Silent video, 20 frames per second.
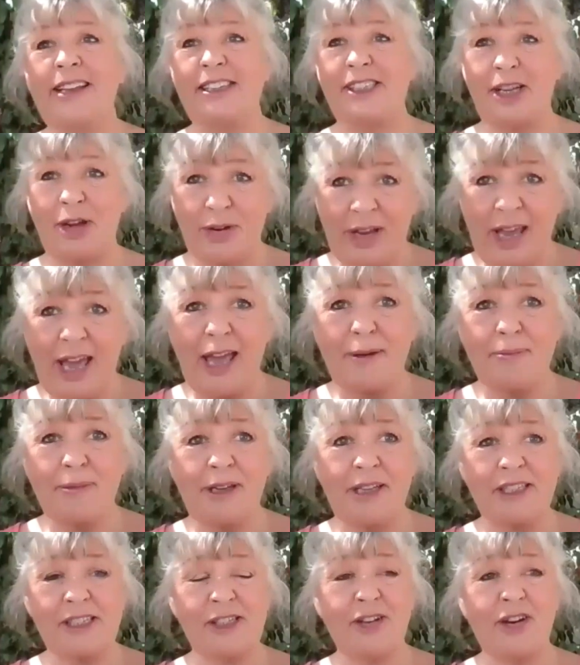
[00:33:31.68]
it's okay,
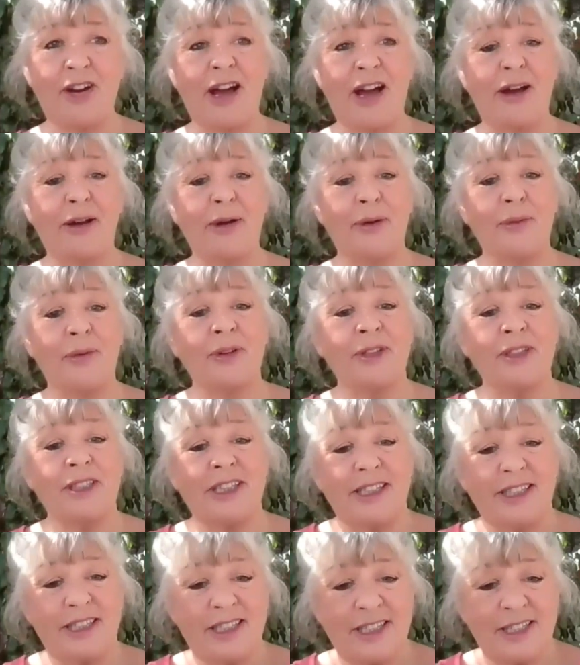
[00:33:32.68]
but it's not how I want
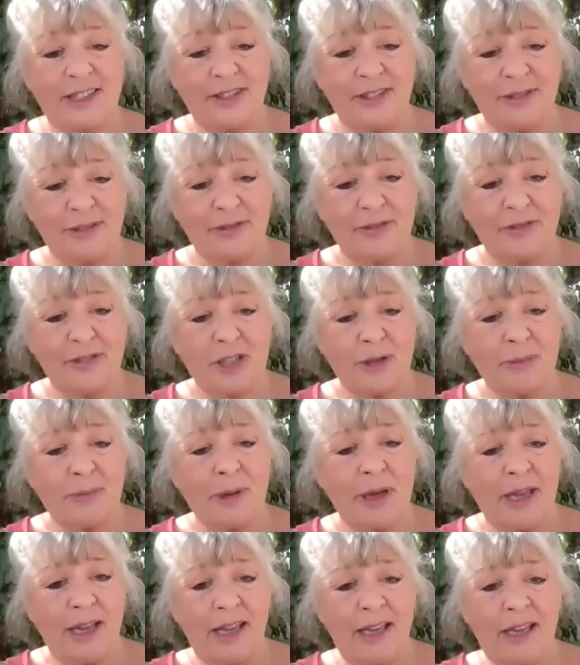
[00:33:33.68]
it to
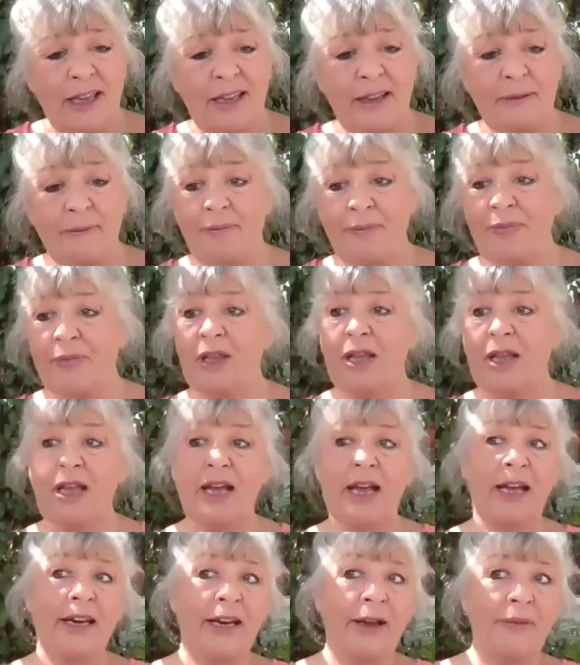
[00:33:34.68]
be.
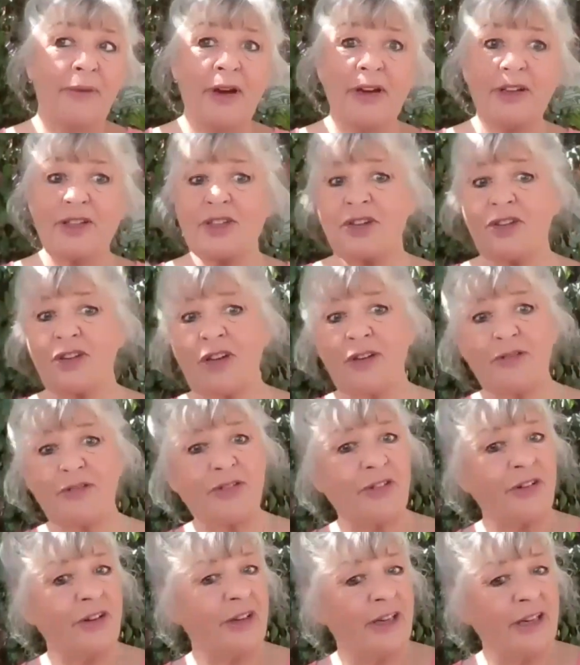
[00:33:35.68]
And I worked on it
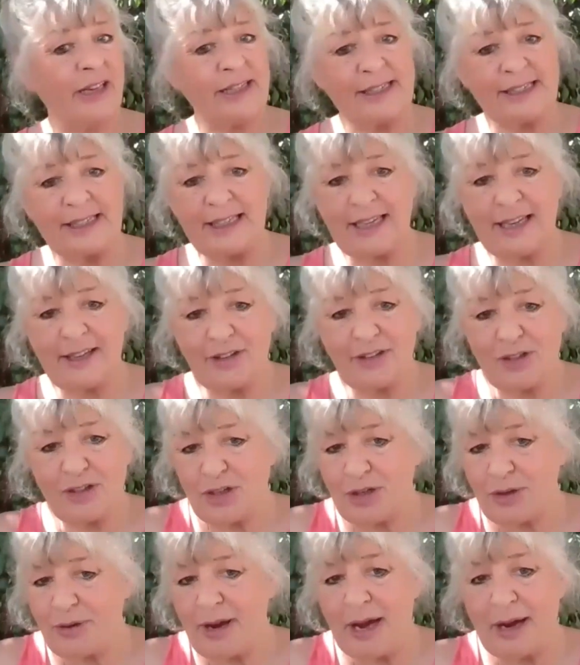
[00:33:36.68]
for at least another
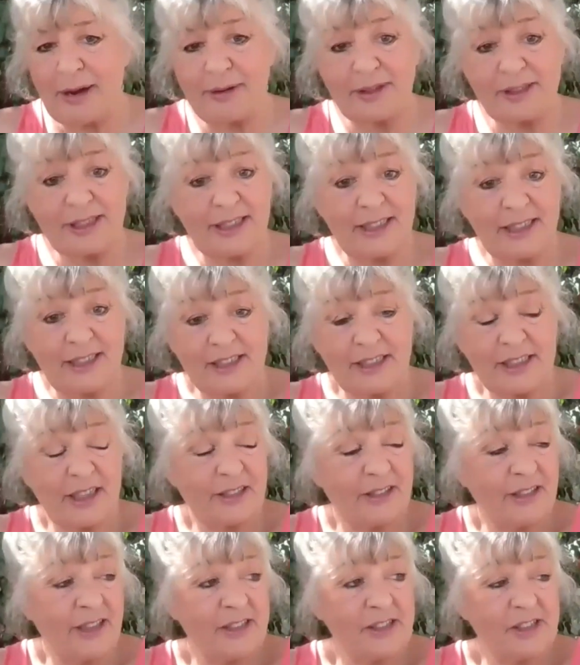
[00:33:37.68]
2 hours, and
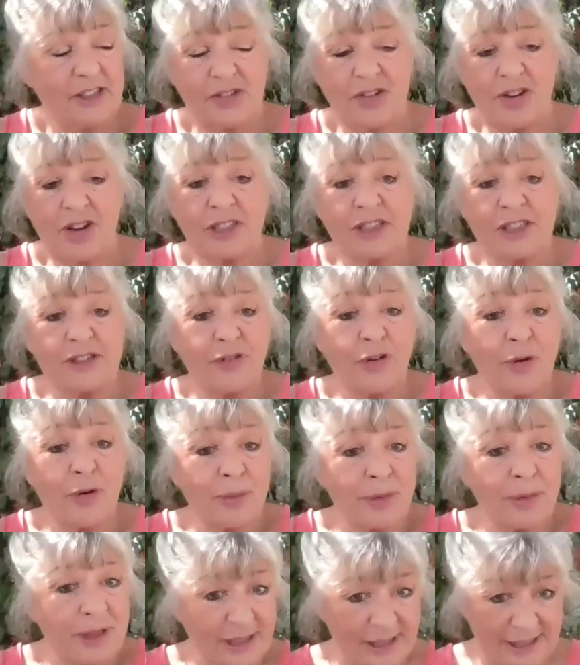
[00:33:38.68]
it's
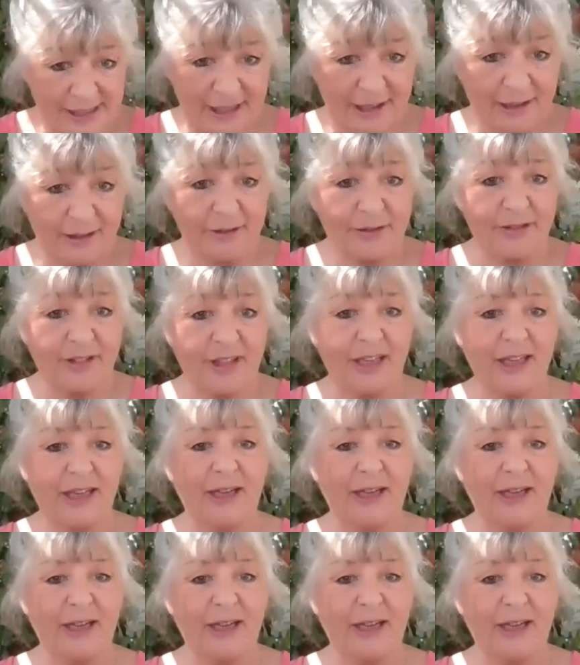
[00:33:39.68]
transformed itself.